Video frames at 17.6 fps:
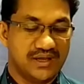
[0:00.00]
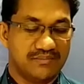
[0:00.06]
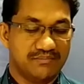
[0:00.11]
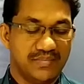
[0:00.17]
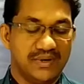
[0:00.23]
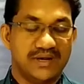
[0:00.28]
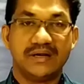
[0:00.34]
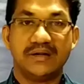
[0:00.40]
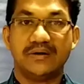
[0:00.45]

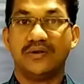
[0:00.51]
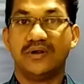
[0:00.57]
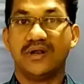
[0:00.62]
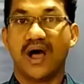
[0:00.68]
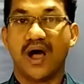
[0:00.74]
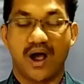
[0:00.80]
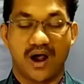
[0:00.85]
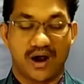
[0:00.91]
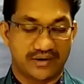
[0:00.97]

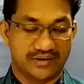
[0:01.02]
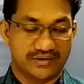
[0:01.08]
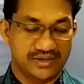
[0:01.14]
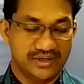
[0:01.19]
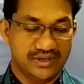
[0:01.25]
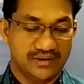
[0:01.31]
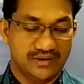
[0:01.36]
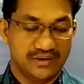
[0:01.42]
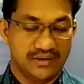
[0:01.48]
Meadowlark,
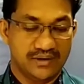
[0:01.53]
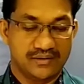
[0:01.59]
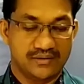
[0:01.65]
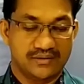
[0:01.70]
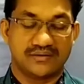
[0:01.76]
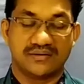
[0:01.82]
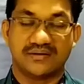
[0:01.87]
in